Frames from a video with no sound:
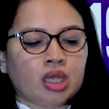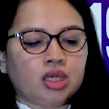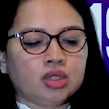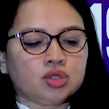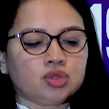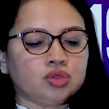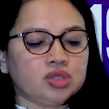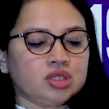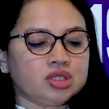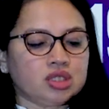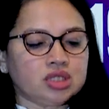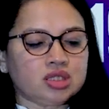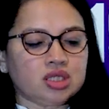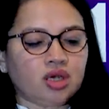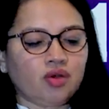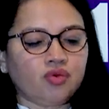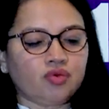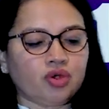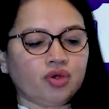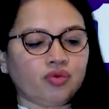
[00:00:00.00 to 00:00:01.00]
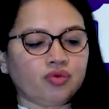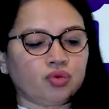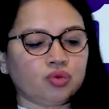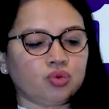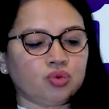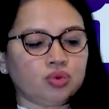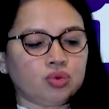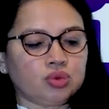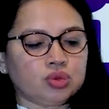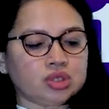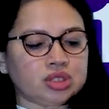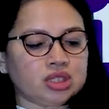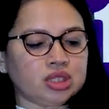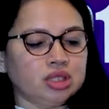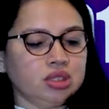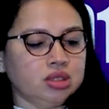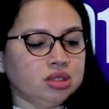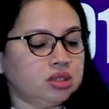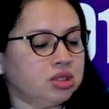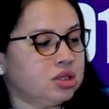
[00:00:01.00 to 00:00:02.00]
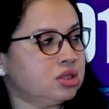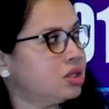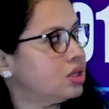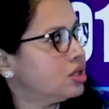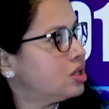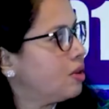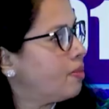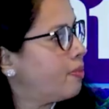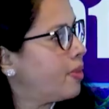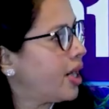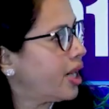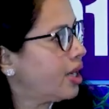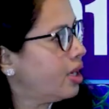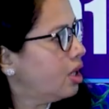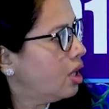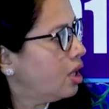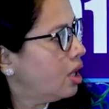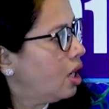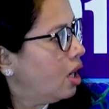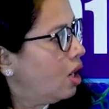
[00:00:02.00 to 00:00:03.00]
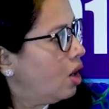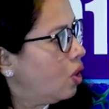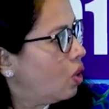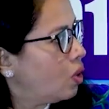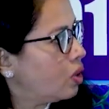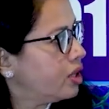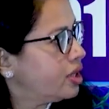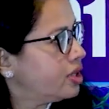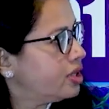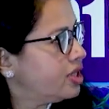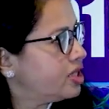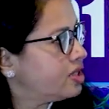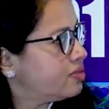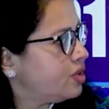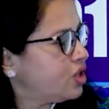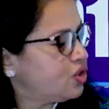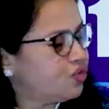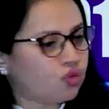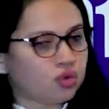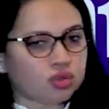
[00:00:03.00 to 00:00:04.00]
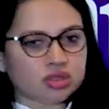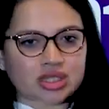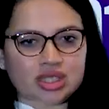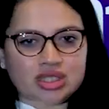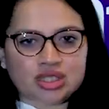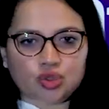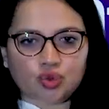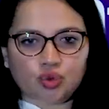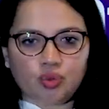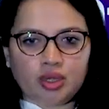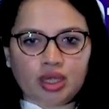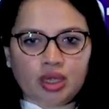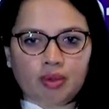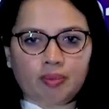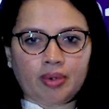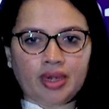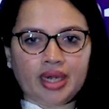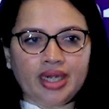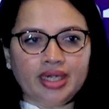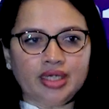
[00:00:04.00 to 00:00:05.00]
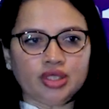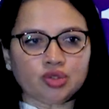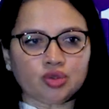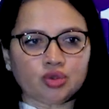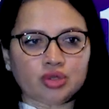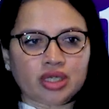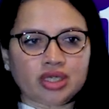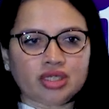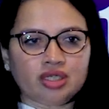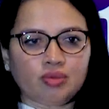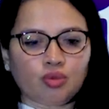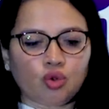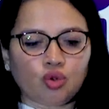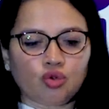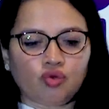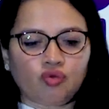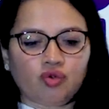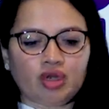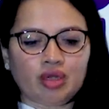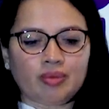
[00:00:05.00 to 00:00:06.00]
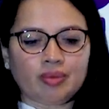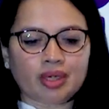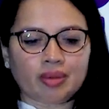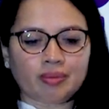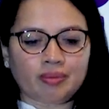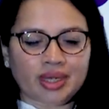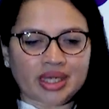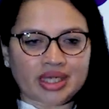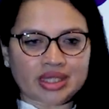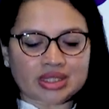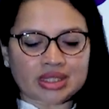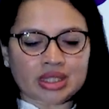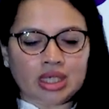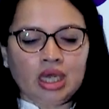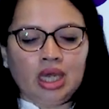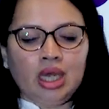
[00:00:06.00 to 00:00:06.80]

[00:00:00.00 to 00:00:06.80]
So this is how we have to see. This is the bend. Only this much force has to be applied so that the monofilament bends.